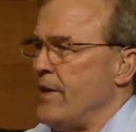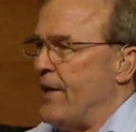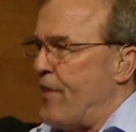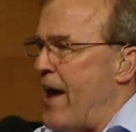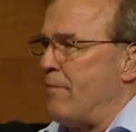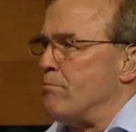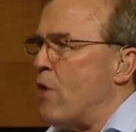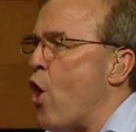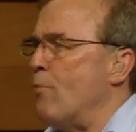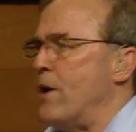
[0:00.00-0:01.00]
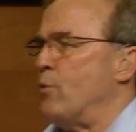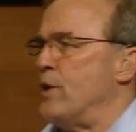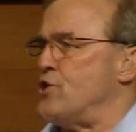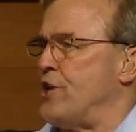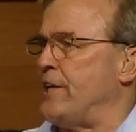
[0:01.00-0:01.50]
At that moment
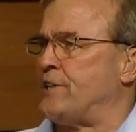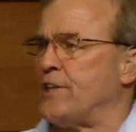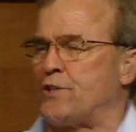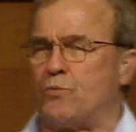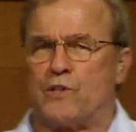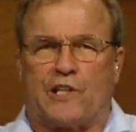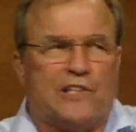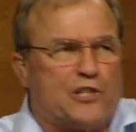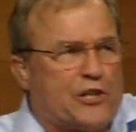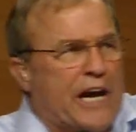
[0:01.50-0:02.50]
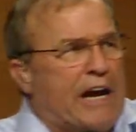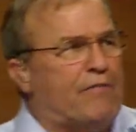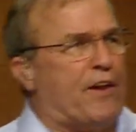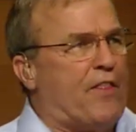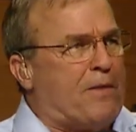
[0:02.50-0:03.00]
when Jesus was
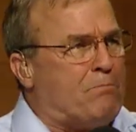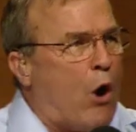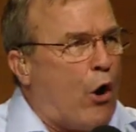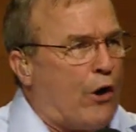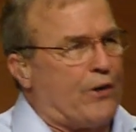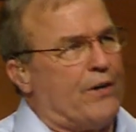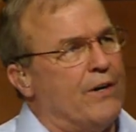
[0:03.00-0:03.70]
conceived and then born,